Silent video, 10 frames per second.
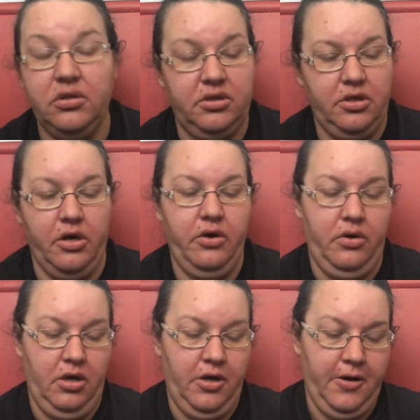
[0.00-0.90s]
So
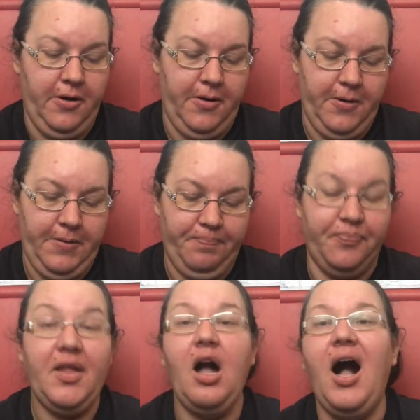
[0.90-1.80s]

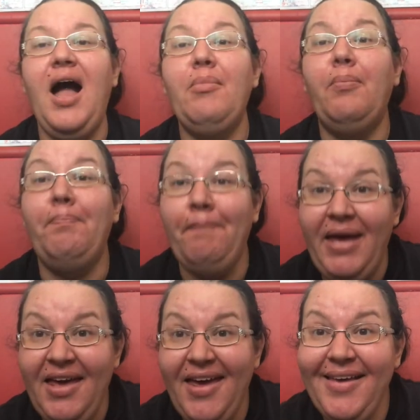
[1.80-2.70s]
I am a
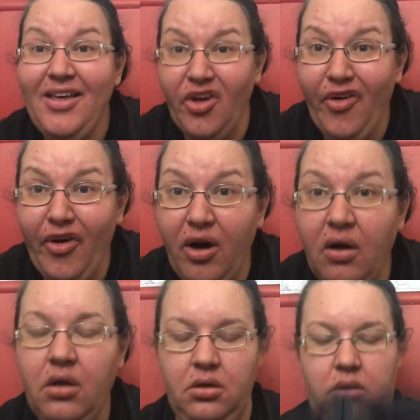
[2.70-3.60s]
big girl,
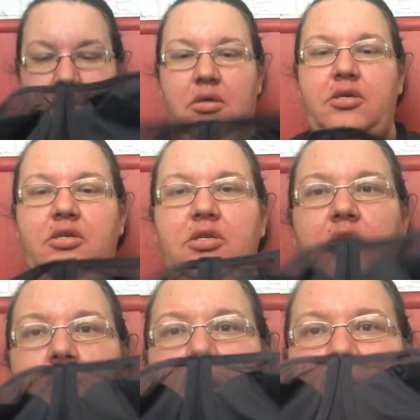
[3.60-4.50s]

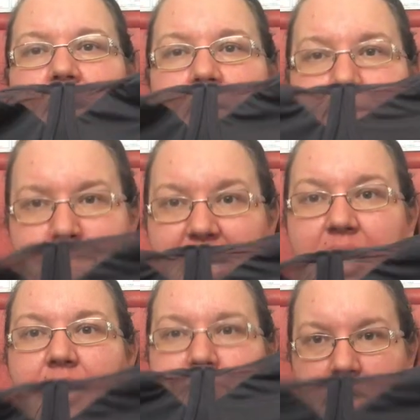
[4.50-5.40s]
so I got
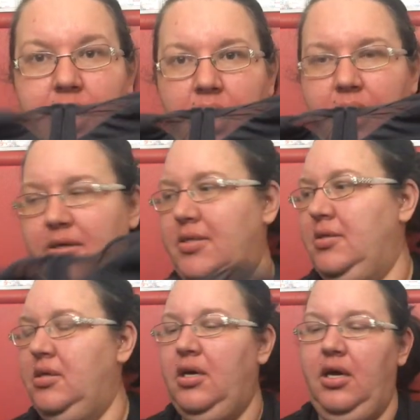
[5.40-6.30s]
big bras.
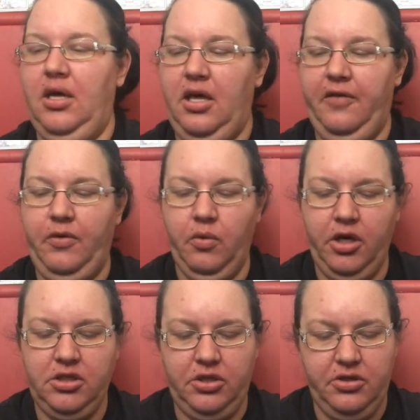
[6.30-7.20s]
If you
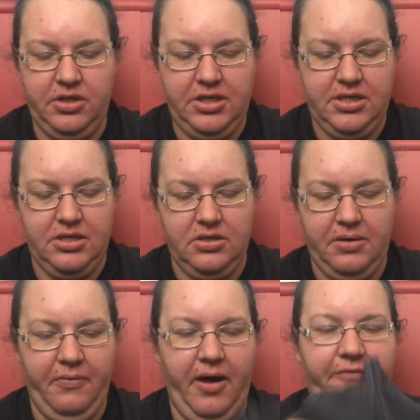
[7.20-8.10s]
wanted to use this as
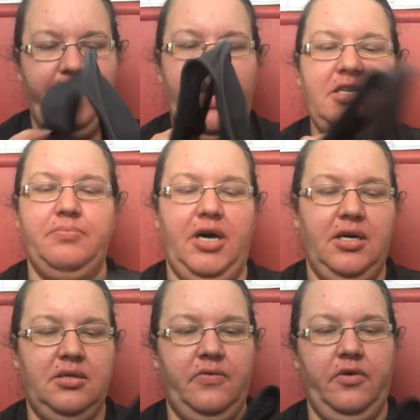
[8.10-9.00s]
a face
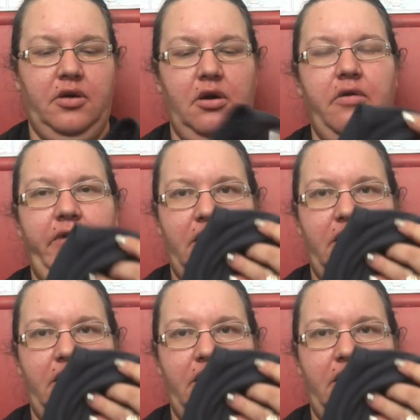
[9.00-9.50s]
mask for COVID,